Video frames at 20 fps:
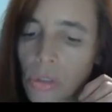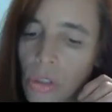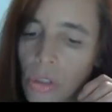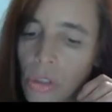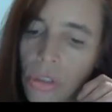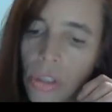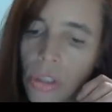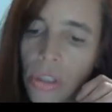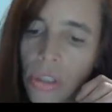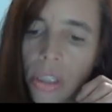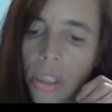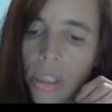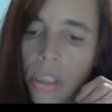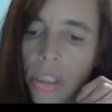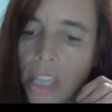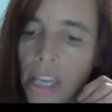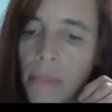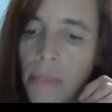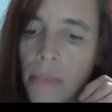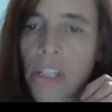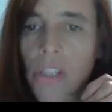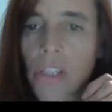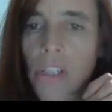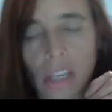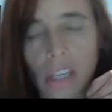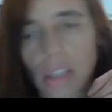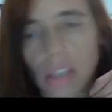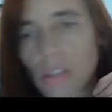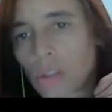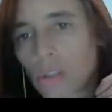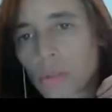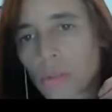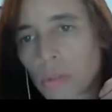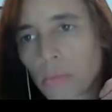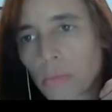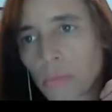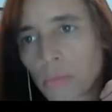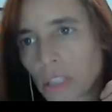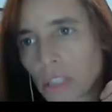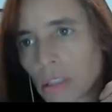not only in the gaming sector,
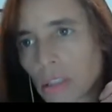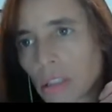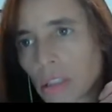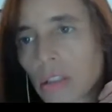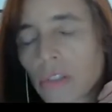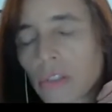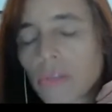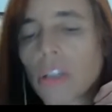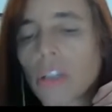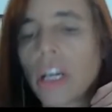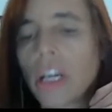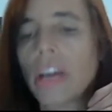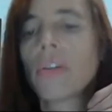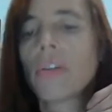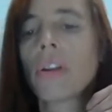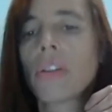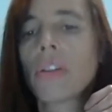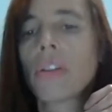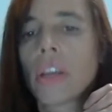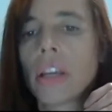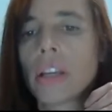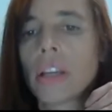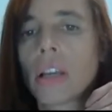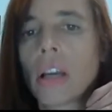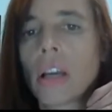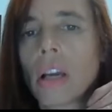but basically for everything.